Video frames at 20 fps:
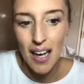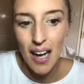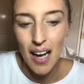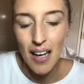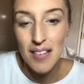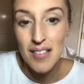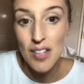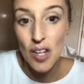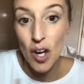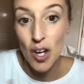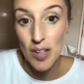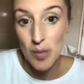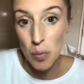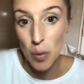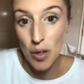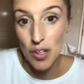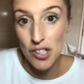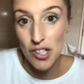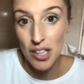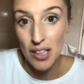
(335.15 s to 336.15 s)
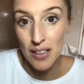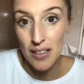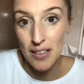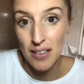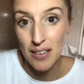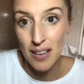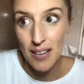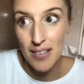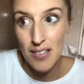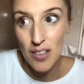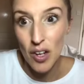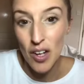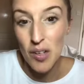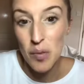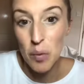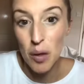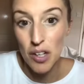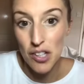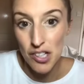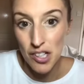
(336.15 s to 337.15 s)
I started watching
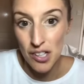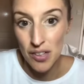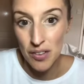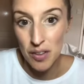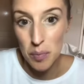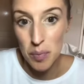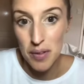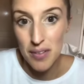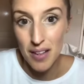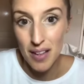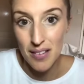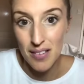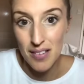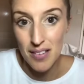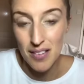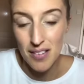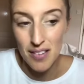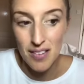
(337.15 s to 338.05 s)
other presenters.